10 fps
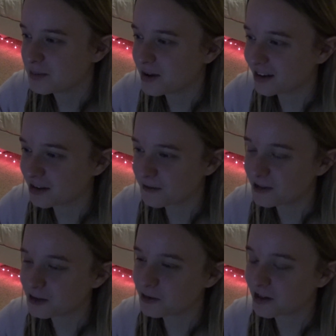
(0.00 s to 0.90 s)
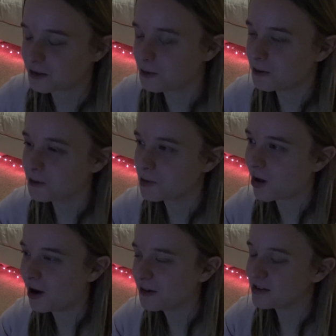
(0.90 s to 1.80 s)
but I definitely do like the whole
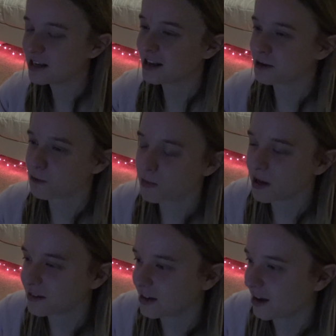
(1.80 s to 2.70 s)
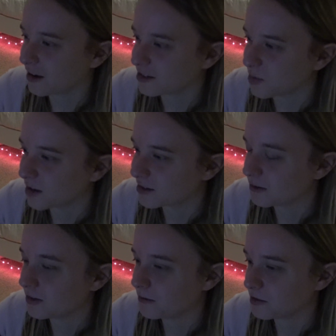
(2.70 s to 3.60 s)
comedy and romantic aspect
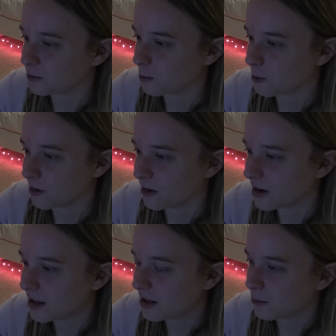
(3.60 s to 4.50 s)
of Love is War.